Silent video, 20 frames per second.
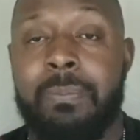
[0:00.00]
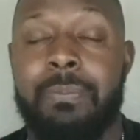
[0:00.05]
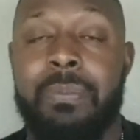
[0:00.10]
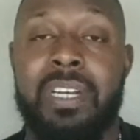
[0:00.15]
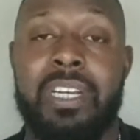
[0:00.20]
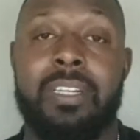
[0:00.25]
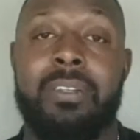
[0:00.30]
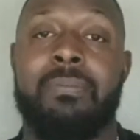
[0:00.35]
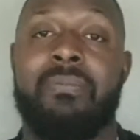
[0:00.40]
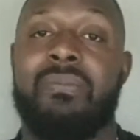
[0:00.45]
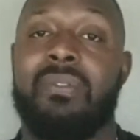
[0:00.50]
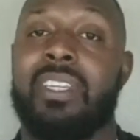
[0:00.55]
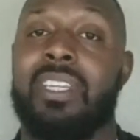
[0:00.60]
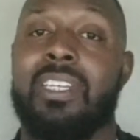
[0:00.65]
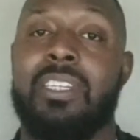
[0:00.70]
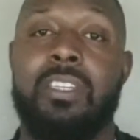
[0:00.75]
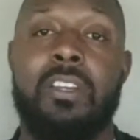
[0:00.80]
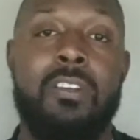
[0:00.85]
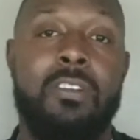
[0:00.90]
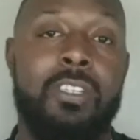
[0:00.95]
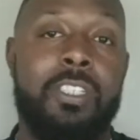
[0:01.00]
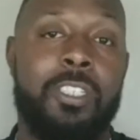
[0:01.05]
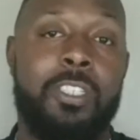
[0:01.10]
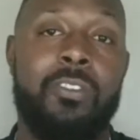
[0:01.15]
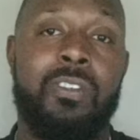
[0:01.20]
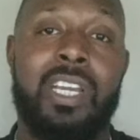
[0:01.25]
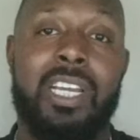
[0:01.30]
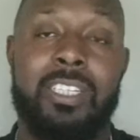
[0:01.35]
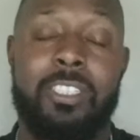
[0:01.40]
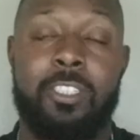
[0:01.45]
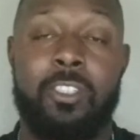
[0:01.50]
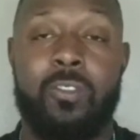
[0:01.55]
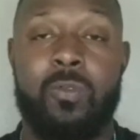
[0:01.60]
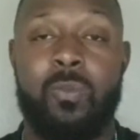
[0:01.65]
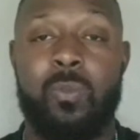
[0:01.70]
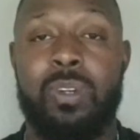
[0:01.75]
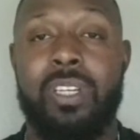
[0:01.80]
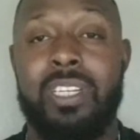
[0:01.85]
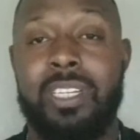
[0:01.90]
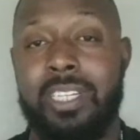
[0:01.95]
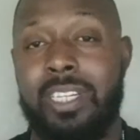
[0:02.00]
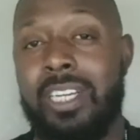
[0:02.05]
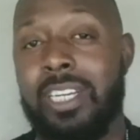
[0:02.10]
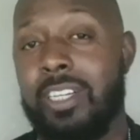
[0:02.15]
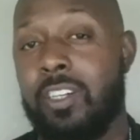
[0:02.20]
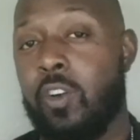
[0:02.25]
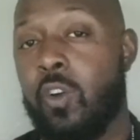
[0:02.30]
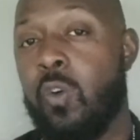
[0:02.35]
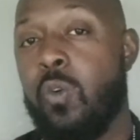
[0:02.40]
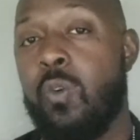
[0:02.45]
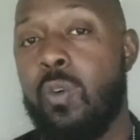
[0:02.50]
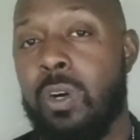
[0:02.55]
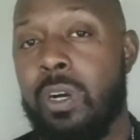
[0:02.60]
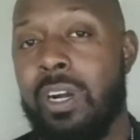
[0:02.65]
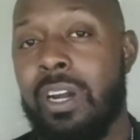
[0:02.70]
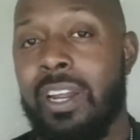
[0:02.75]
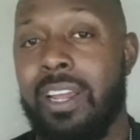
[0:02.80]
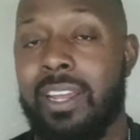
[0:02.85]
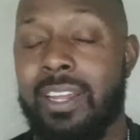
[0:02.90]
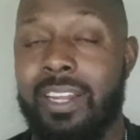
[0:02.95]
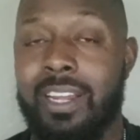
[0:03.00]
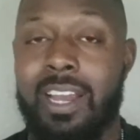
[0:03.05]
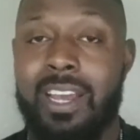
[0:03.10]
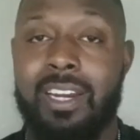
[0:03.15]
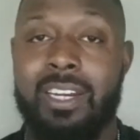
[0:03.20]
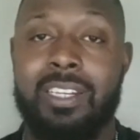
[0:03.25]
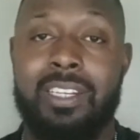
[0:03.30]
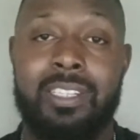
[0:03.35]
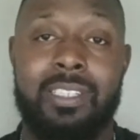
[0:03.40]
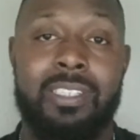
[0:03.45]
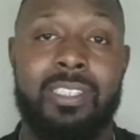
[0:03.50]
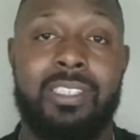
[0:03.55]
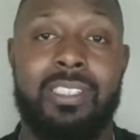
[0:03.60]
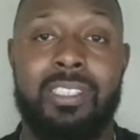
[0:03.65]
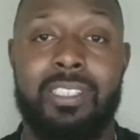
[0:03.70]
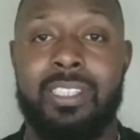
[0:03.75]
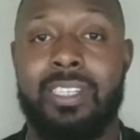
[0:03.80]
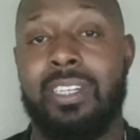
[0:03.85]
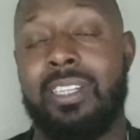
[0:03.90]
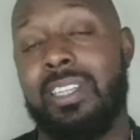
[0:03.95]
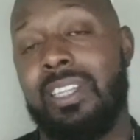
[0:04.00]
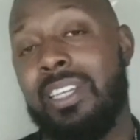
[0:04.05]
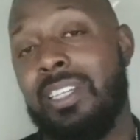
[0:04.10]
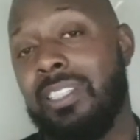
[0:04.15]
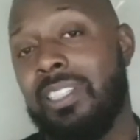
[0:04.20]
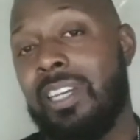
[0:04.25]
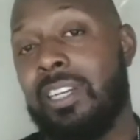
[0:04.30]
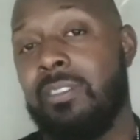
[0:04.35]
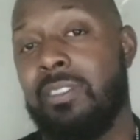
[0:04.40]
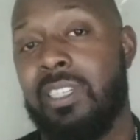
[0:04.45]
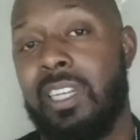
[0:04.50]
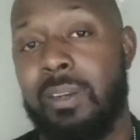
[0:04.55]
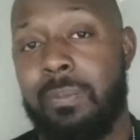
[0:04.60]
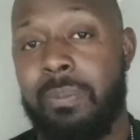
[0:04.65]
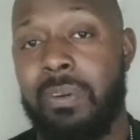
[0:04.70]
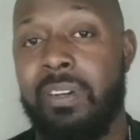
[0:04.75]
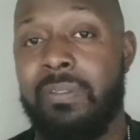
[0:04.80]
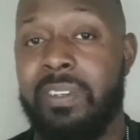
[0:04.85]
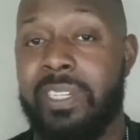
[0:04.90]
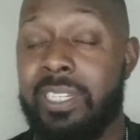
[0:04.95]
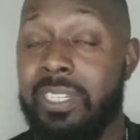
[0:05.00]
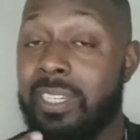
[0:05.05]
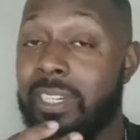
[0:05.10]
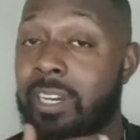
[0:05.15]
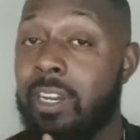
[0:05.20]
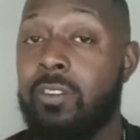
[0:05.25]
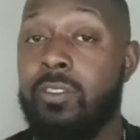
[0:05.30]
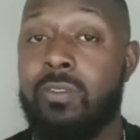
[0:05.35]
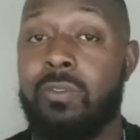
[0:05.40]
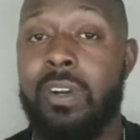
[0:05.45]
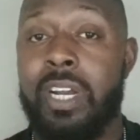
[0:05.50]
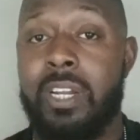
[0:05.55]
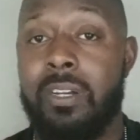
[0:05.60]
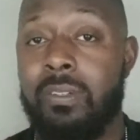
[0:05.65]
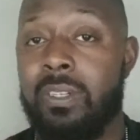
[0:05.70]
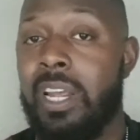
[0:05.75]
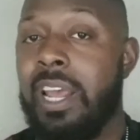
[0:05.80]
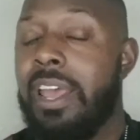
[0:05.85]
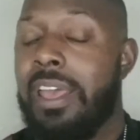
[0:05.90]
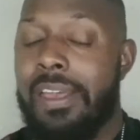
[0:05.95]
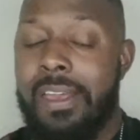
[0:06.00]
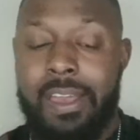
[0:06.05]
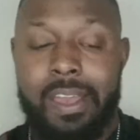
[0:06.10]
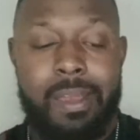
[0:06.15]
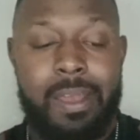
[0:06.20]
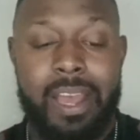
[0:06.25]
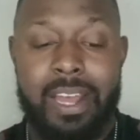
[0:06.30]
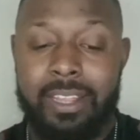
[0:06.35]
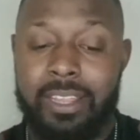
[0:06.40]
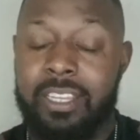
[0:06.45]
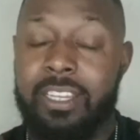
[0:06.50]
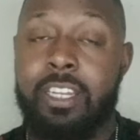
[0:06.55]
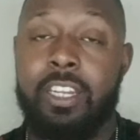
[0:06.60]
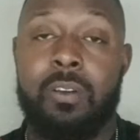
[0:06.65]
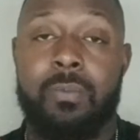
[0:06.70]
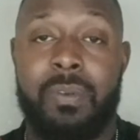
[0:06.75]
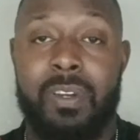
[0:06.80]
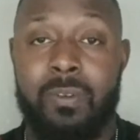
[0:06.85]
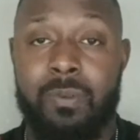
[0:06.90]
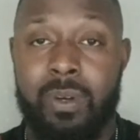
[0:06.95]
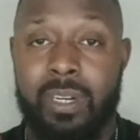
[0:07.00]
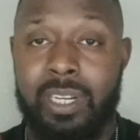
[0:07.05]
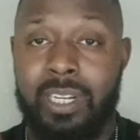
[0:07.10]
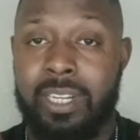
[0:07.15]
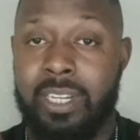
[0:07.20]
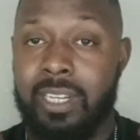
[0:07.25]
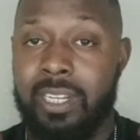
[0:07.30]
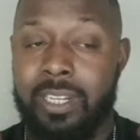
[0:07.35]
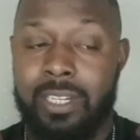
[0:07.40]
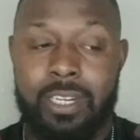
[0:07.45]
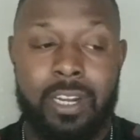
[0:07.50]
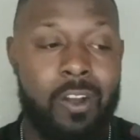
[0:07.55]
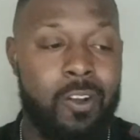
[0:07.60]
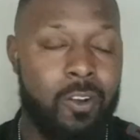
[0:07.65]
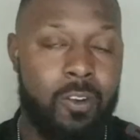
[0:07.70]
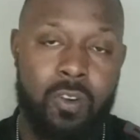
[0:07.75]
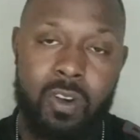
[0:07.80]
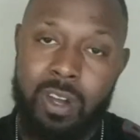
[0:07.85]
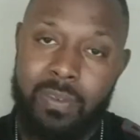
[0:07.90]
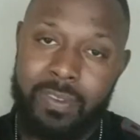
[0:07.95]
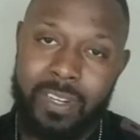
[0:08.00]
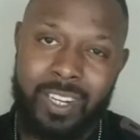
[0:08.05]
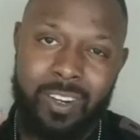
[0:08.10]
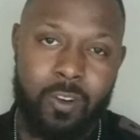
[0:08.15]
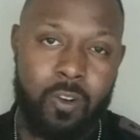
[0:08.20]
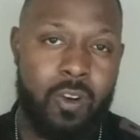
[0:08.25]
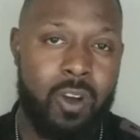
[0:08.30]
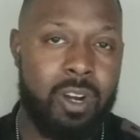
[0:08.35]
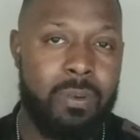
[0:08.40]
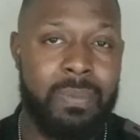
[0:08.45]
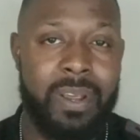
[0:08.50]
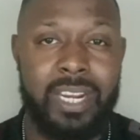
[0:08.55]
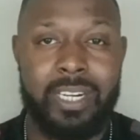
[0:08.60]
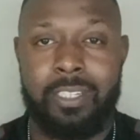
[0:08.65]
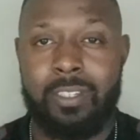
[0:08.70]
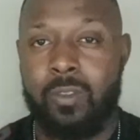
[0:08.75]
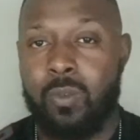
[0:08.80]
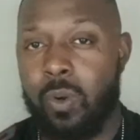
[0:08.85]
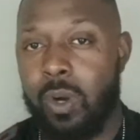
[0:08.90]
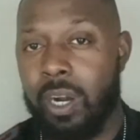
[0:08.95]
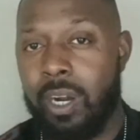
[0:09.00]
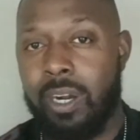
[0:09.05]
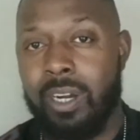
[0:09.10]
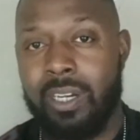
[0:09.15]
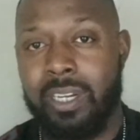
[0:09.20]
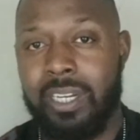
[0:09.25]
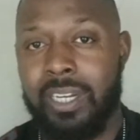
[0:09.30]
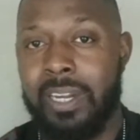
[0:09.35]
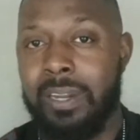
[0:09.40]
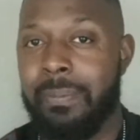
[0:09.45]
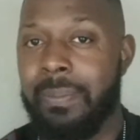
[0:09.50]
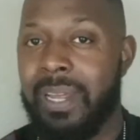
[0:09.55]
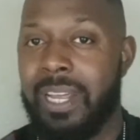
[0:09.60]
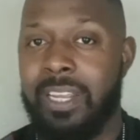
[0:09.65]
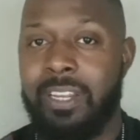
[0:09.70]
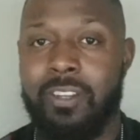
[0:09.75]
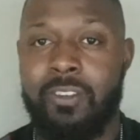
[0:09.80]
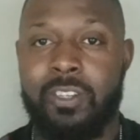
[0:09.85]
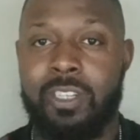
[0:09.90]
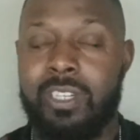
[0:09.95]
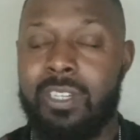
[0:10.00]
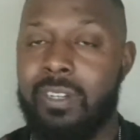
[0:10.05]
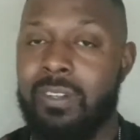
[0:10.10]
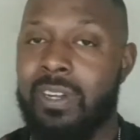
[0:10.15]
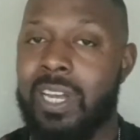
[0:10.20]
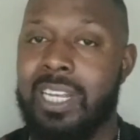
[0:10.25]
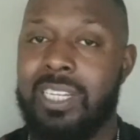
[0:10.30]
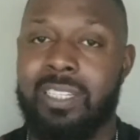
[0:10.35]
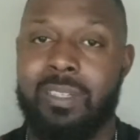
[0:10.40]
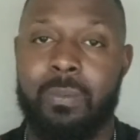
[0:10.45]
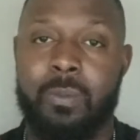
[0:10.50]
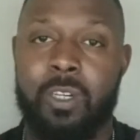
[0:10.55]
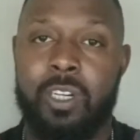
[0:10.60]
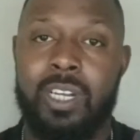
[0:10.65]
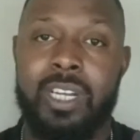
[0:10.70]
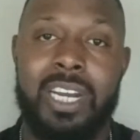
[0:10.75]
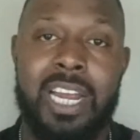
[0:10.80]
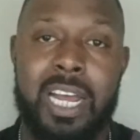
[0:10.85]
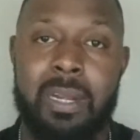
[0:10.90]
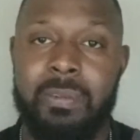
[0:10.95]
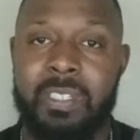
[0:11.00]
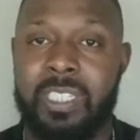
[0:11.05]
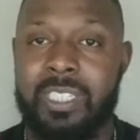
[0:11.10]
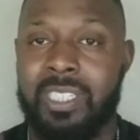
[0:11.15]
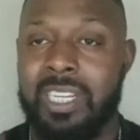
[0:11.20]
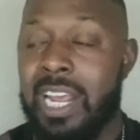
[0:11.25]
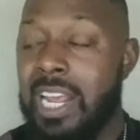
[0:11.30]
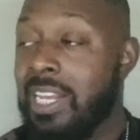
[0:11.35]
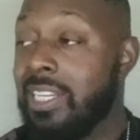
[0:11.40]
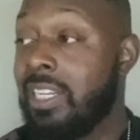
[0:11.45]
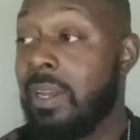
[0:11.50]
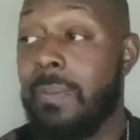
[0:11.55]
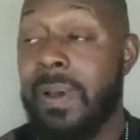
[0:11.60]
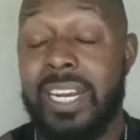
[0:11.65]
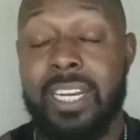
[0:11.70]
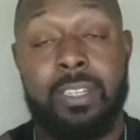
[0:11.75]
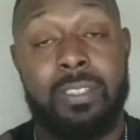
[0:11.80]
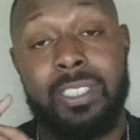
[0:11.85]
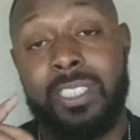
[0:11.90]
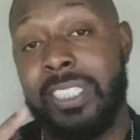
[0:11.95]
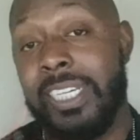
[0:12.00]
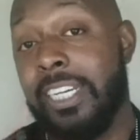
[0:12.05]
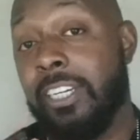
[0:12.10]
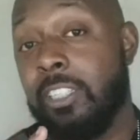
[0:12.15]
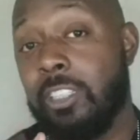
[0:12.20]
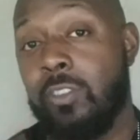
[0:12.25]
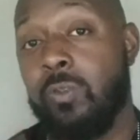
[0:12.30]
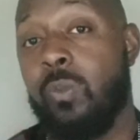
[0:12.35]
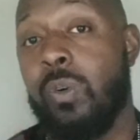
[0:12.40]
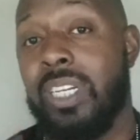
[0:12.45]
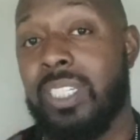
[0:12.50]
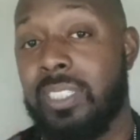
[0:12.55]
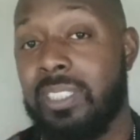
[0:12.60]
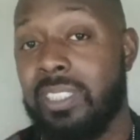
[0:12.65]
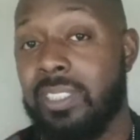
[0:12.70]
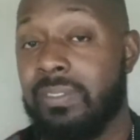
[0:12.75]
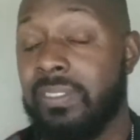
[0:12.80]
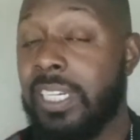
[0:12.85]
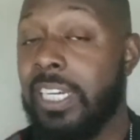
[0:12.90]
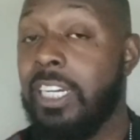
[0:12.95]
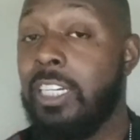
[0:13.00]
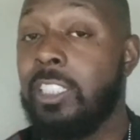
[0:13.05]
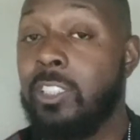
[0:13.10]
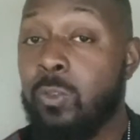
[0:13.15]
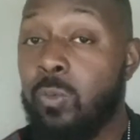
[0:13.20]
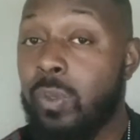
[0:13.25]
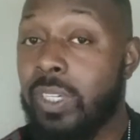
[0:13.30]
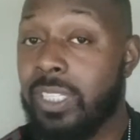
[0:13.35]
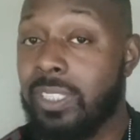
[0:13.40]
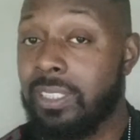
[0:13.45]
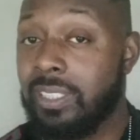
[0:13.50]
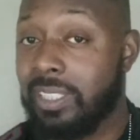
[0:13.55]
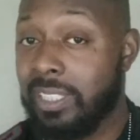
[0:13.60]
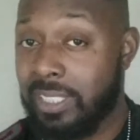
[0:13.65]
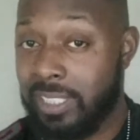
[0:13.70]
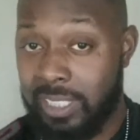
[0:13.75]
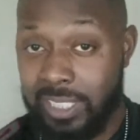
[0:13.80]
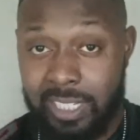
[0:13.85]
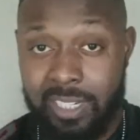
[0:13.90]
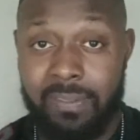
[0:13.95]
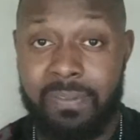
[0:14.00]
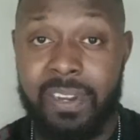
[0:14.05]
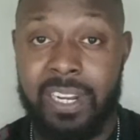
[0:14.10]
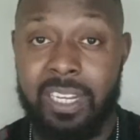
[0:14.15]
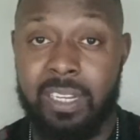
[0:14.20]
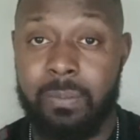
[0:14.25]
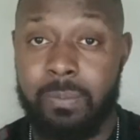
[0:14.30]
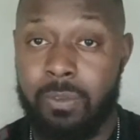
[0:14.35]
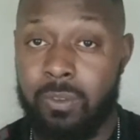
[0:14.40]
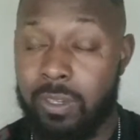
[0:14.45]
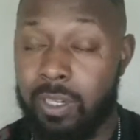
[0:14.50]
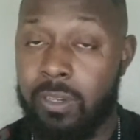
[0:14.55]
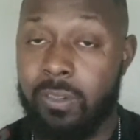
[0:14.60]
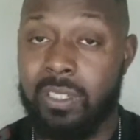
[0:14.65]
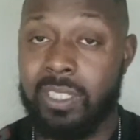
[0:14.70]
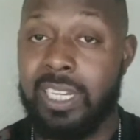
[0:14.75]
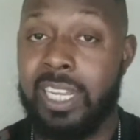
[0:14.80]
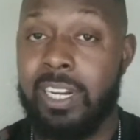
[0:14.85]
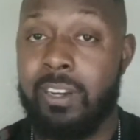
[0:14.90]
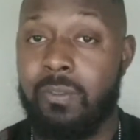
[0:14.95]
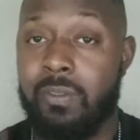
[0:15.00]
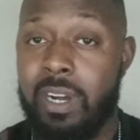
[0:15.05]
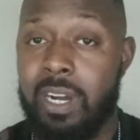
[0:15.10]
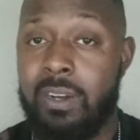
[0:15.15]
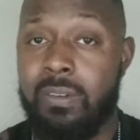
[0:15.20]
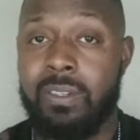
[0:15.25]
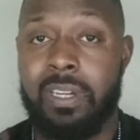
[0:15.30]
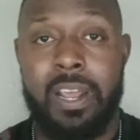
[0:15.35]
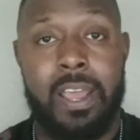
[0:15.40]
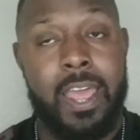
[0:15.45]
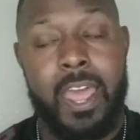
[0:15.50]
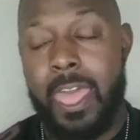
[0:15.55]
But as long as you got your really good core and kind of listen to the things that I was saying previously in those rounds, I think you'll be really good. Don't go after your quarterback too early, man. You still got some good options. Somebody else, Terrence West. If Terrence West is still available in those later rounds,